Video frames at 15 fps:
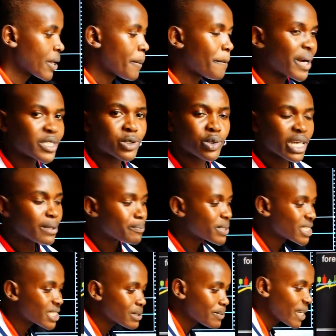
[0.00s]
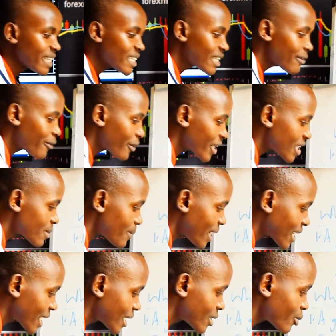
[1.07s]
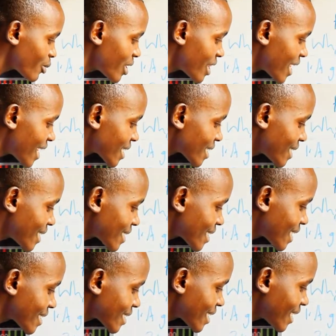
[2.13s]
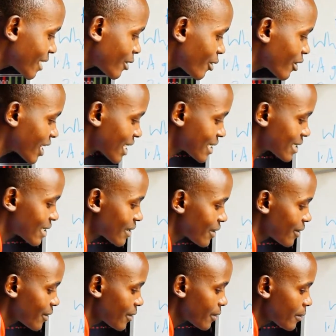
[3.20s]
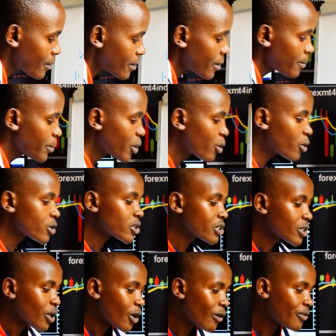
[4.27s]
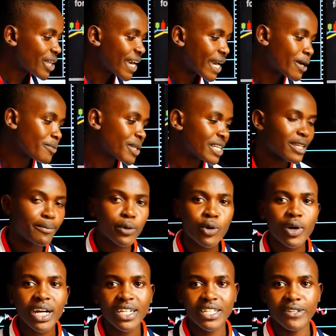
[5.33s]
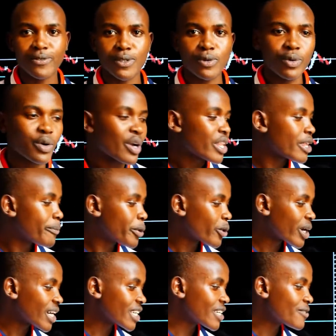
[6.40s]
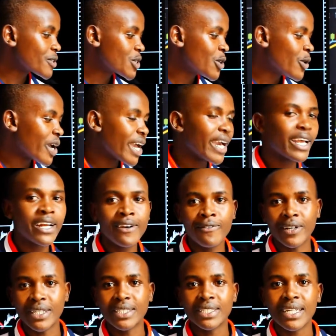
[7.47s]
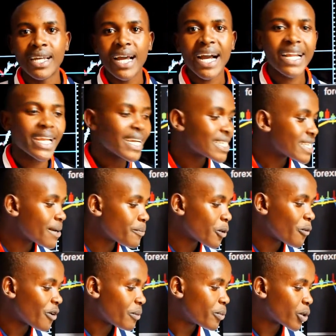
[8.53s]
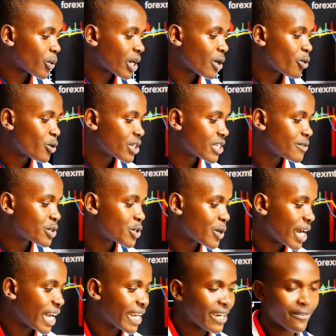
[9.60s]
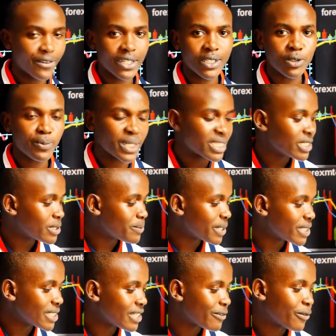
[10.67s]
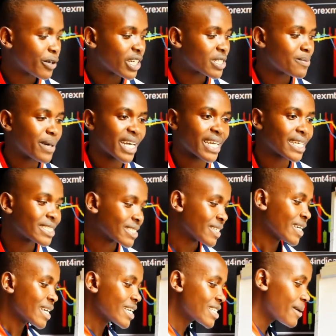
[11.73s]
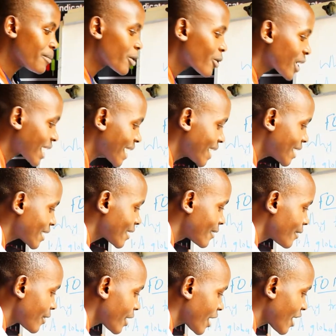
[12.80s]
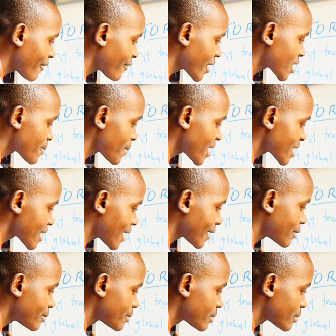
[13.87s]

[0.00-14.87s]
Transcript: But you can participate in the Forex market with as less as $10 because of the help that the broker gives you. The broker gives you a leverage. An example of a broker who gives you a leverage to participate in the Forex market is a broker like FX Pesa